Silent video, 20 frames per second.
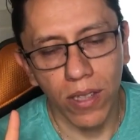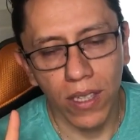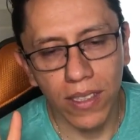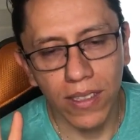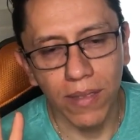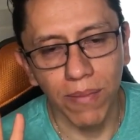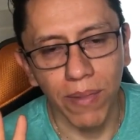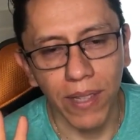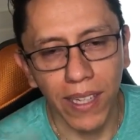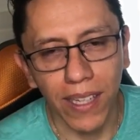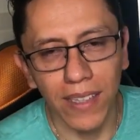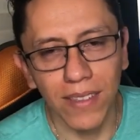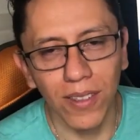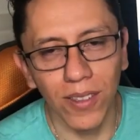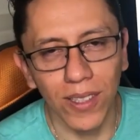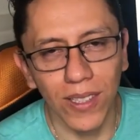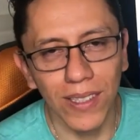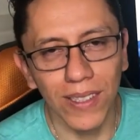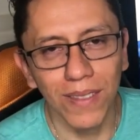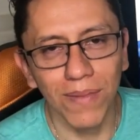contracts can
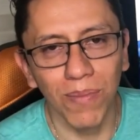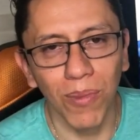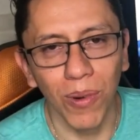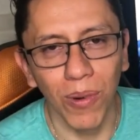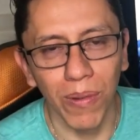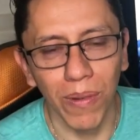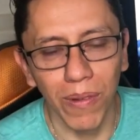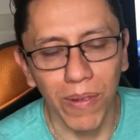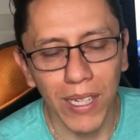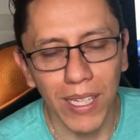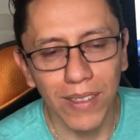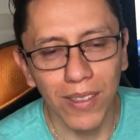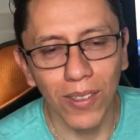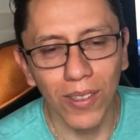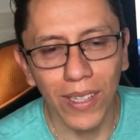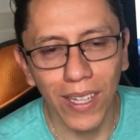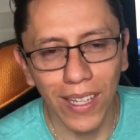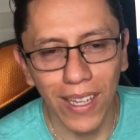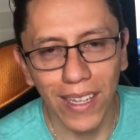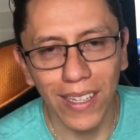cause problems.
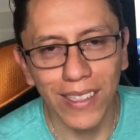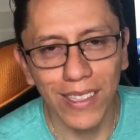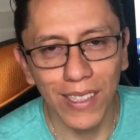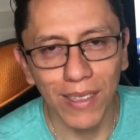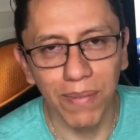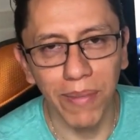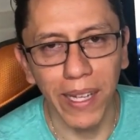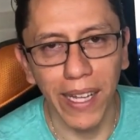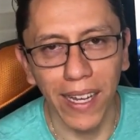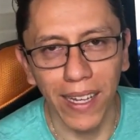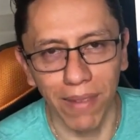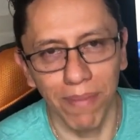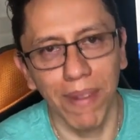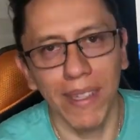The figure can